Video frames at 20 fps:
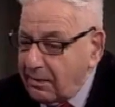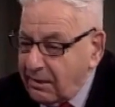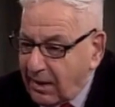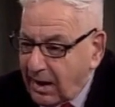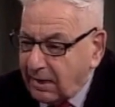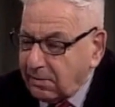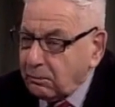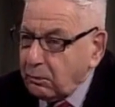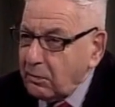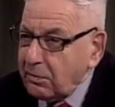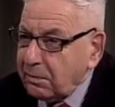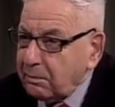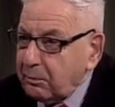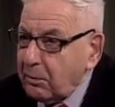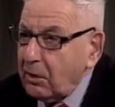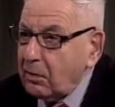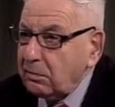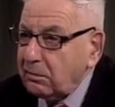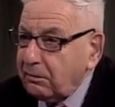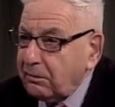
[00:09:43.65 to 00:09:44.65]
That was
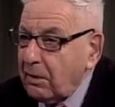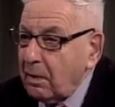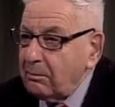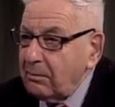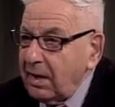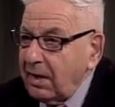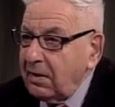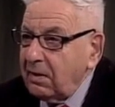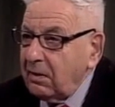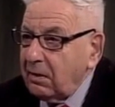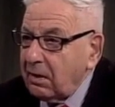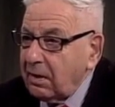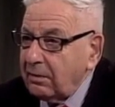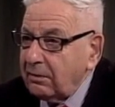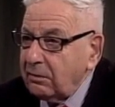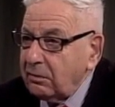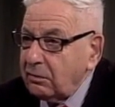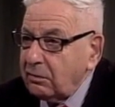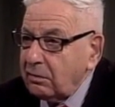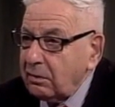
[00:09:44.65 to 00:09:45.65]
brought from
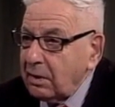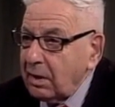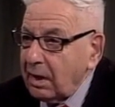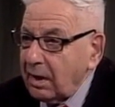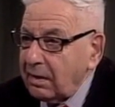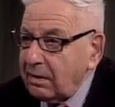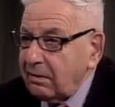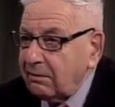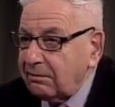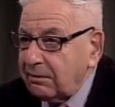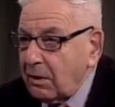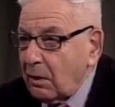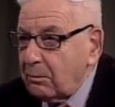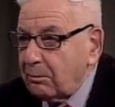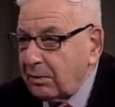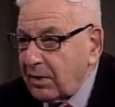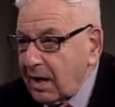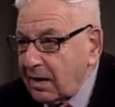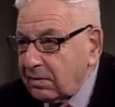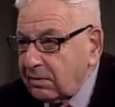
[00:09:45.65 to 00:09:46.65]
England and is now
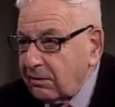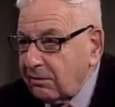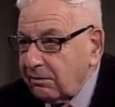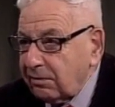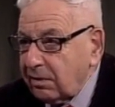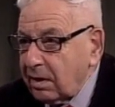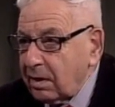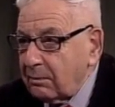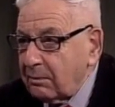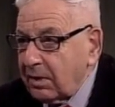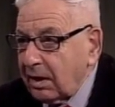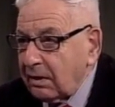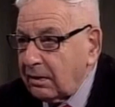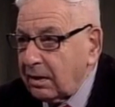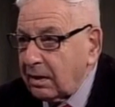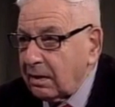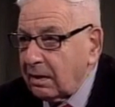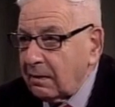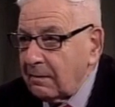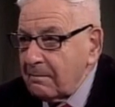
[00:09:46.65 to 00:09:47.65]
practiced in
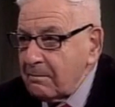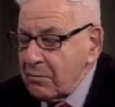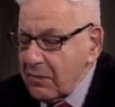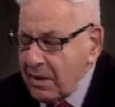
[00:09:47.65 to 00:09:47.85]
America.